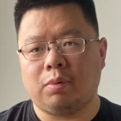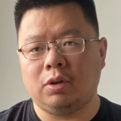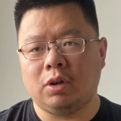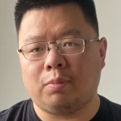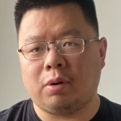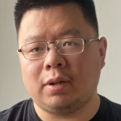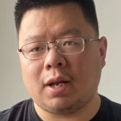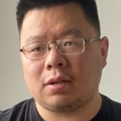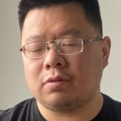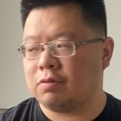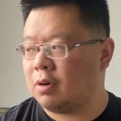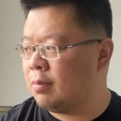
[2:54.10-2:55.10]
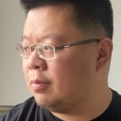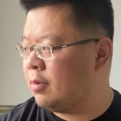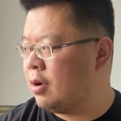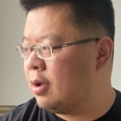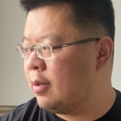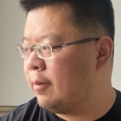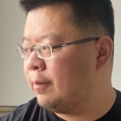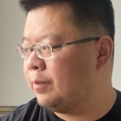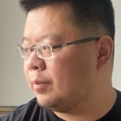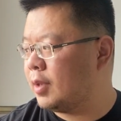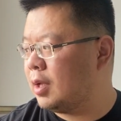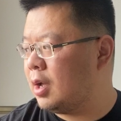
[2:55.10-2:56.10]
your products from
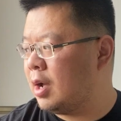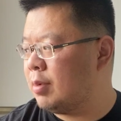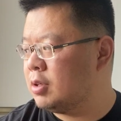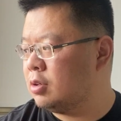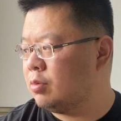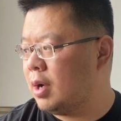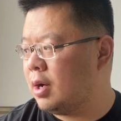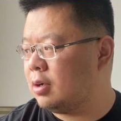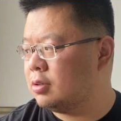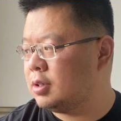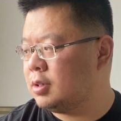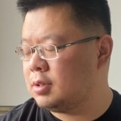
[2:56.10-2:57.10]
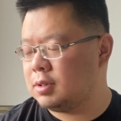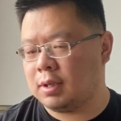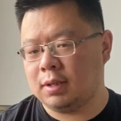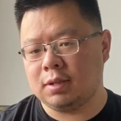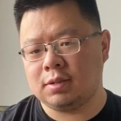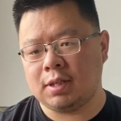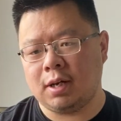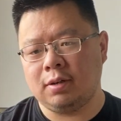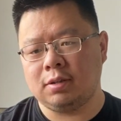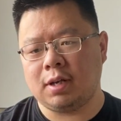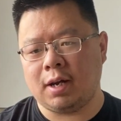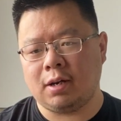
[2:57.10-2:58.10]
Amazon warehouses and sell
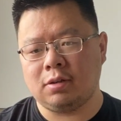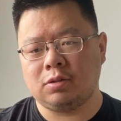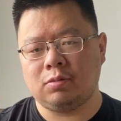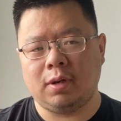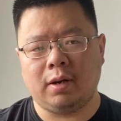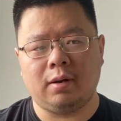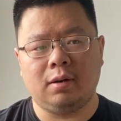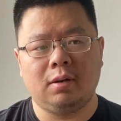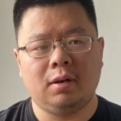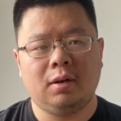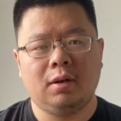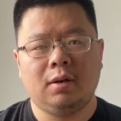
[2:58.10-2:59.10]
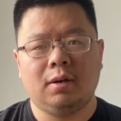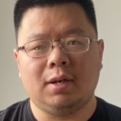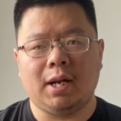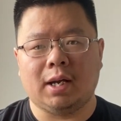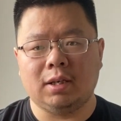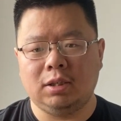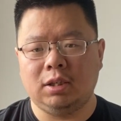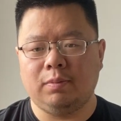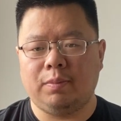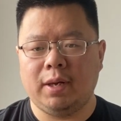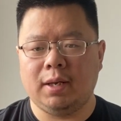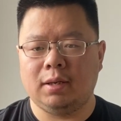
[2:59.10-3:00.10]
it elsewhere, like
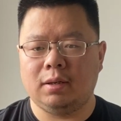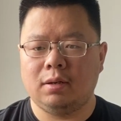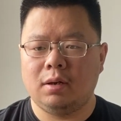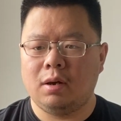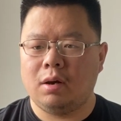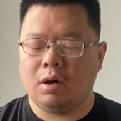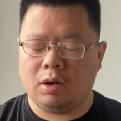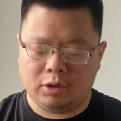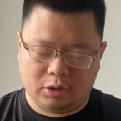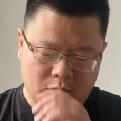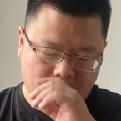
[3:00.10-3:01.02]
eBay or your